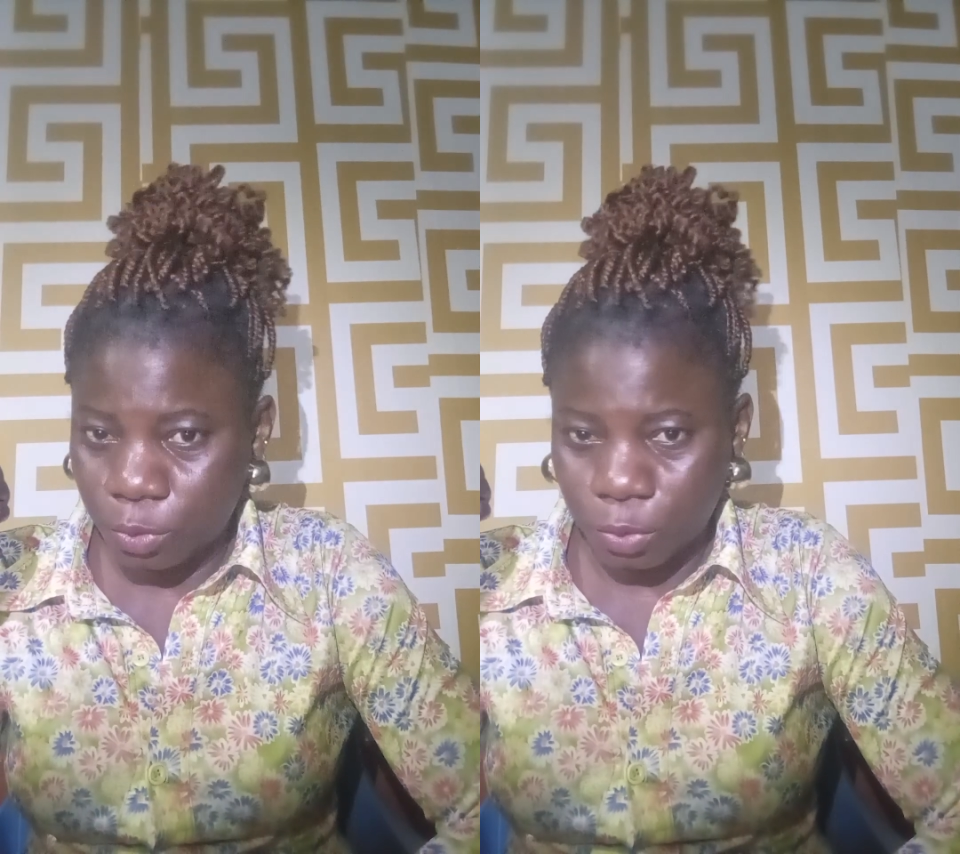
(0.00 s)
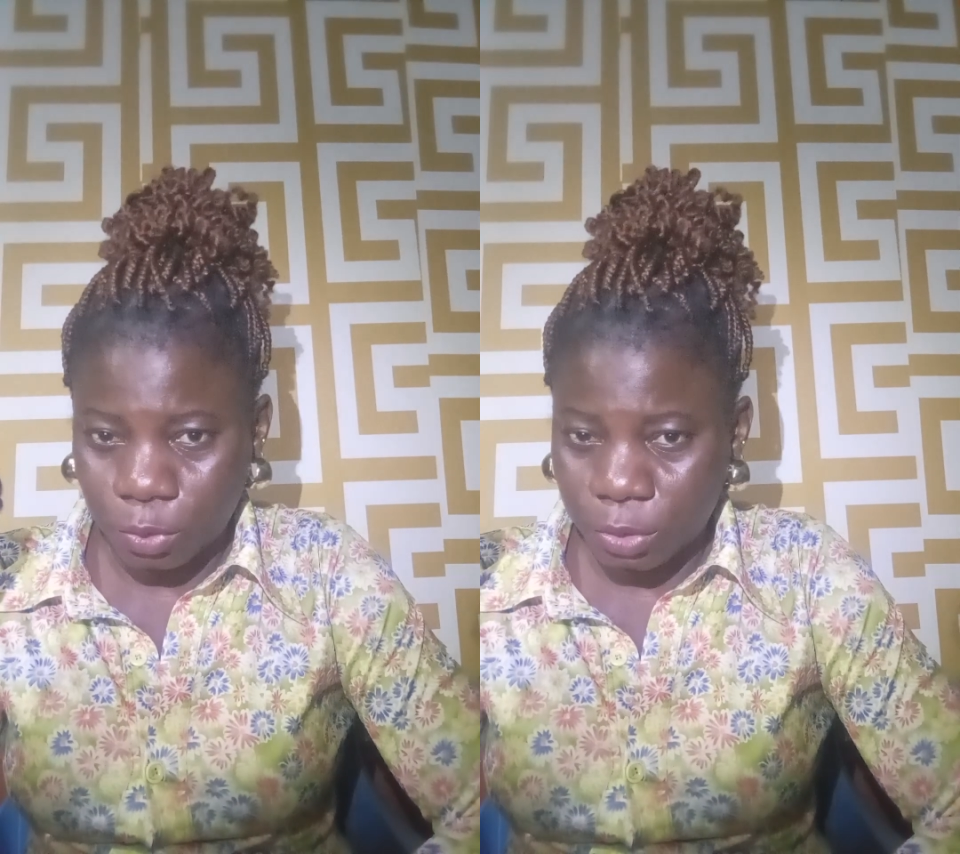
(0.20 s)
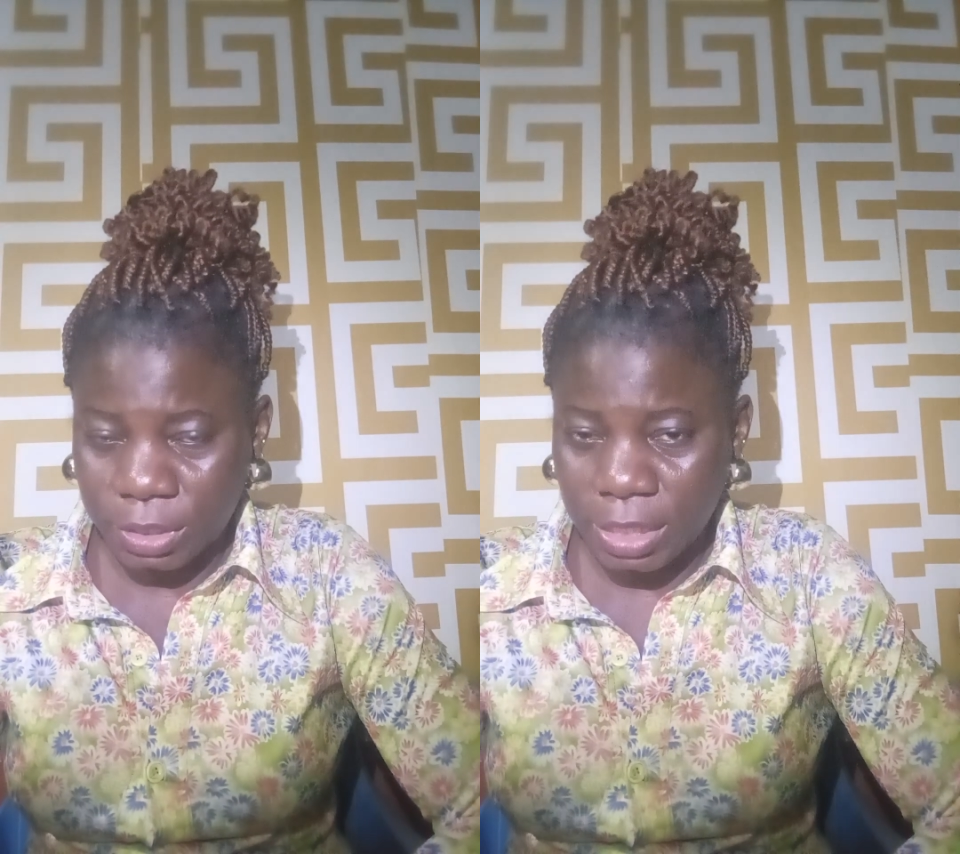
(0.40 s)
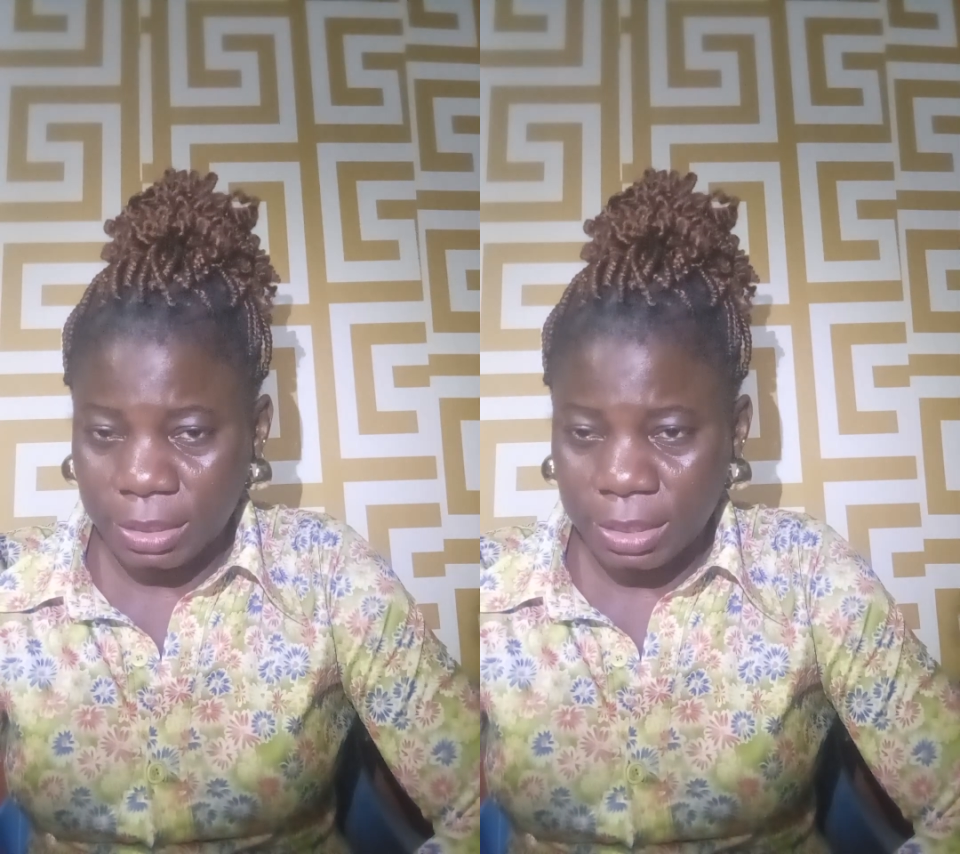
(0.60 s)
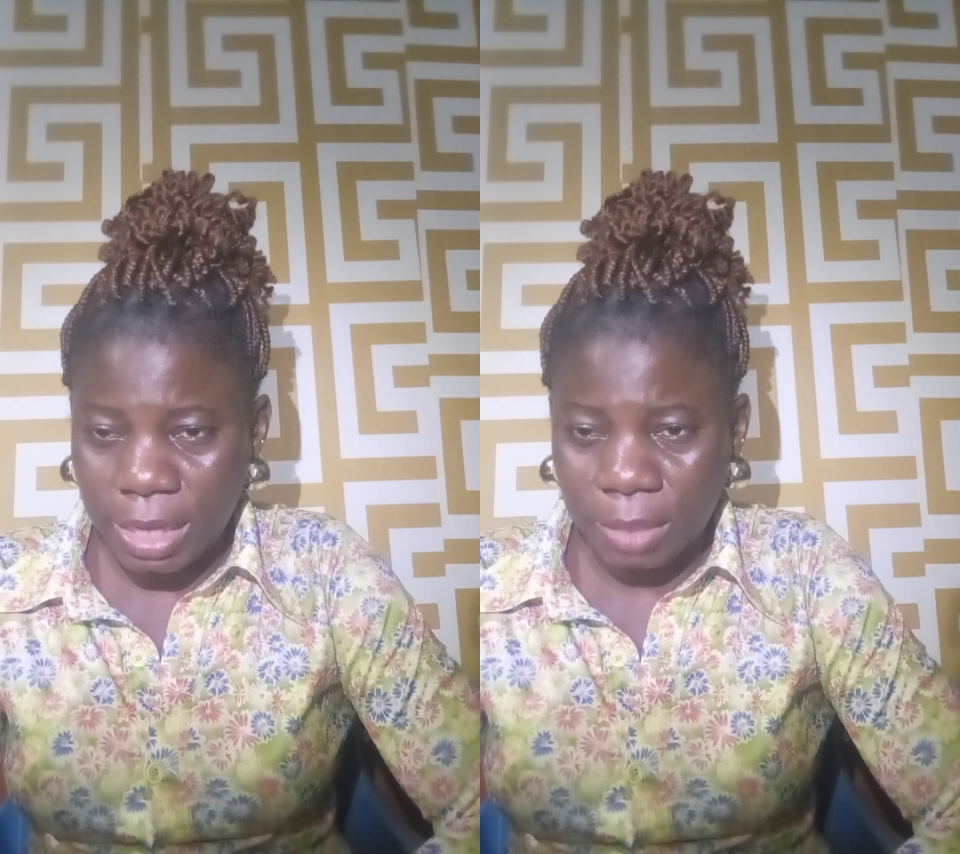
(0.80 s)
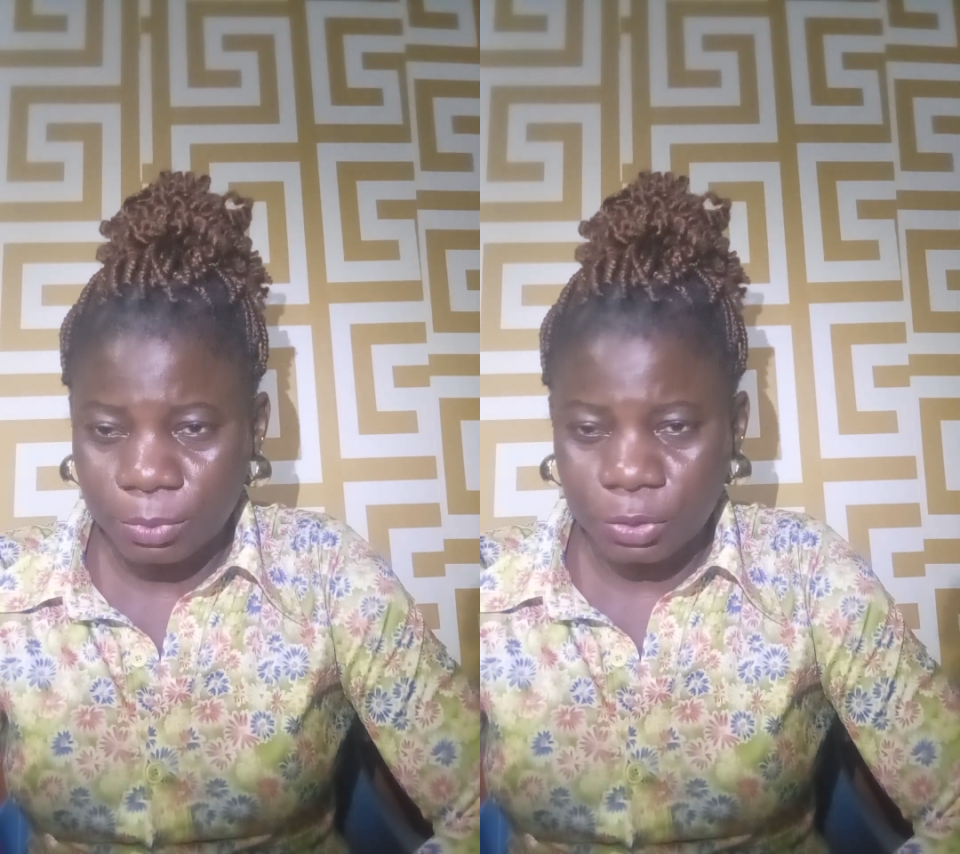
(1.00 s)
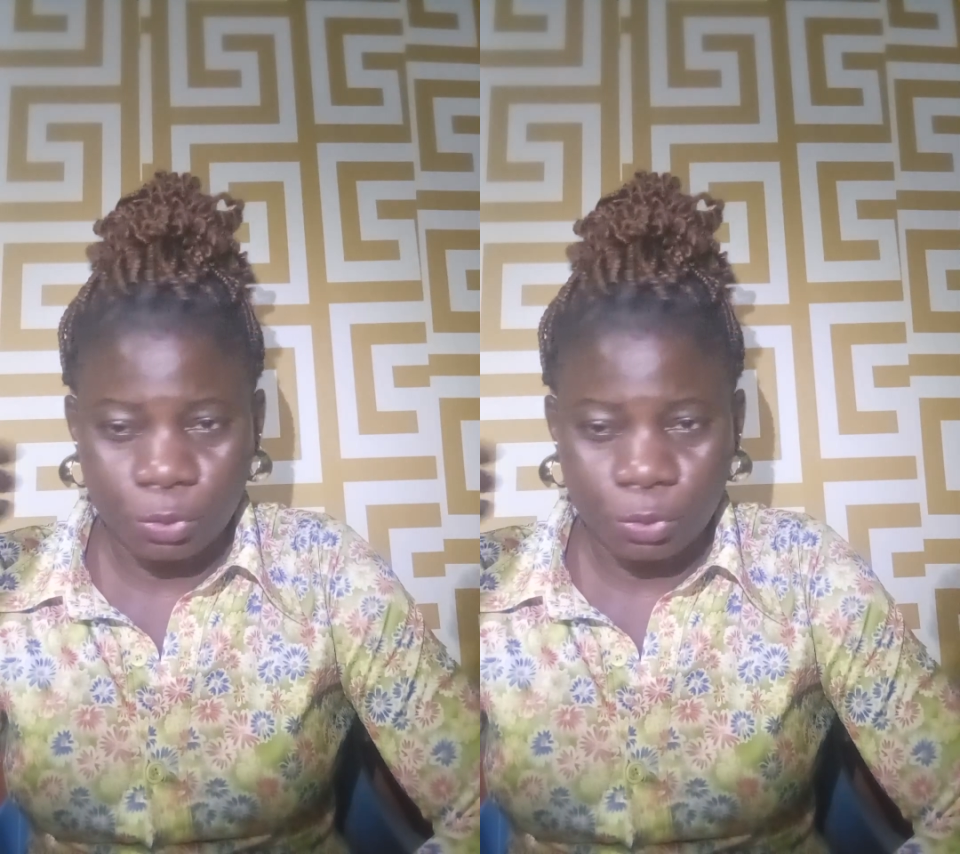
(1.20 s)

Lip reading: not understand the language,